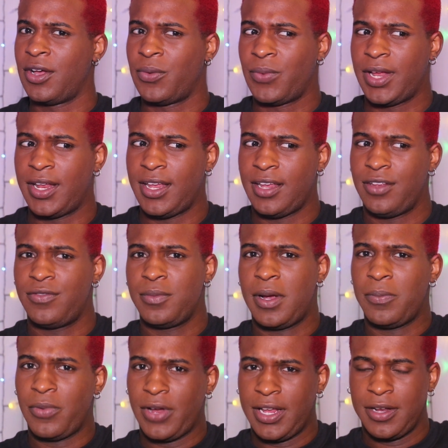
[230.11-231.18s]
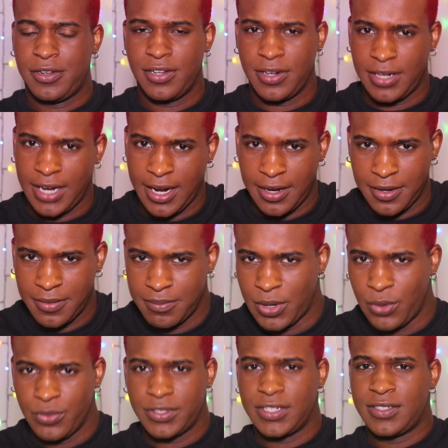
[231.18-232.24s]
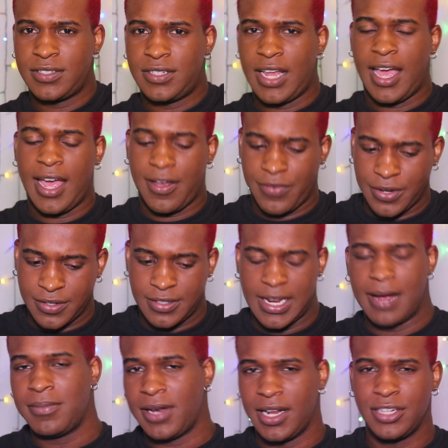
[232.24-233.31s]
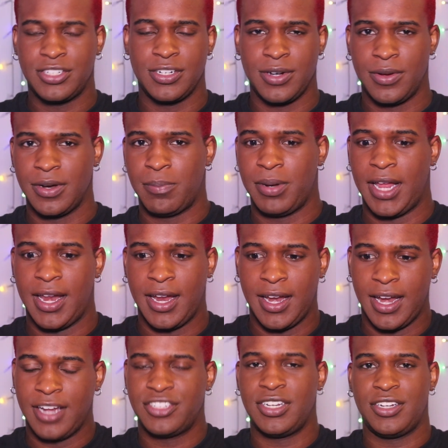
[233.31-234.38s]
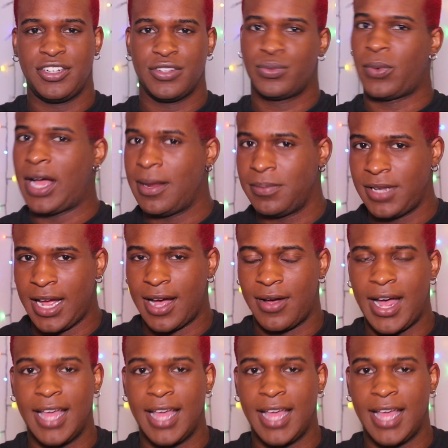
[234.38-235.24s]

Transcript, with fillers: Remember when he took that Moses staff and stabbed that shit on the planet and that shit just wiped out?